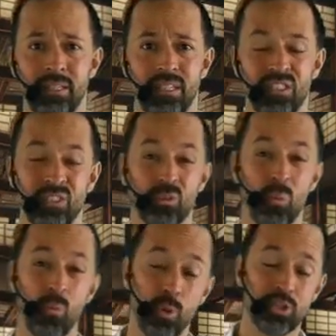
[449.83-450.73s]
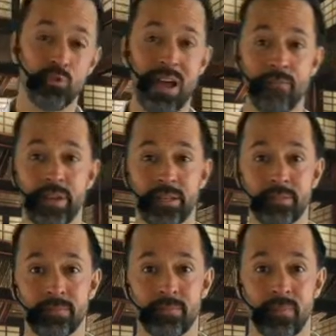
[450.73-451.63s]
through more traffic,
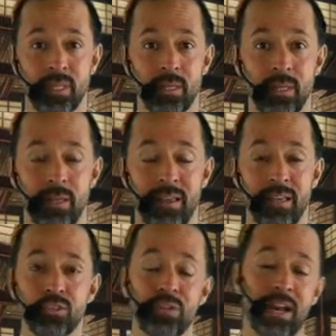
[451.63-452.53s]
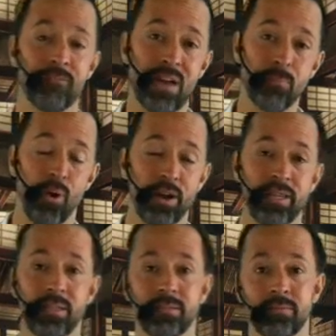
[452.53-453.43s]
trying to find
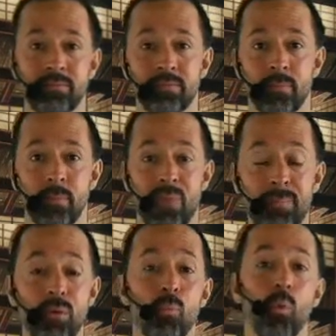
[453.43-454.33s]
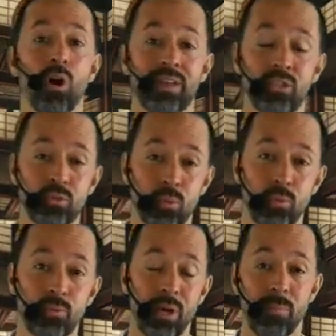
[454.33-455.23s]
parking, maybe walking 2 or
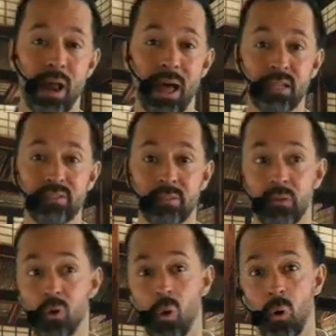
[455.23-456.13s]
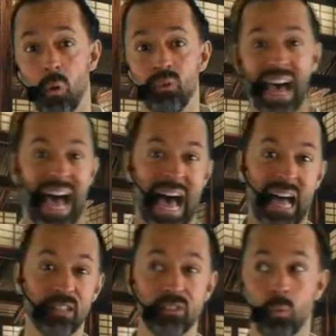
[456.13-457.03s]
3 blocks, cold,
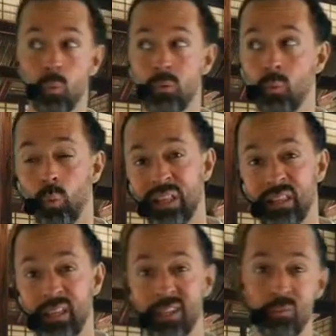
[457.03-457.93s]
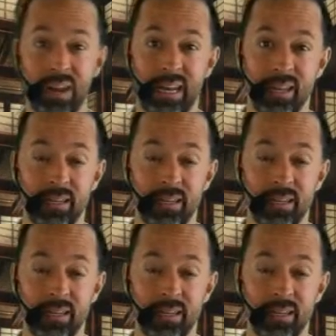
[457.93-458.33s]
hot, windy, rainy,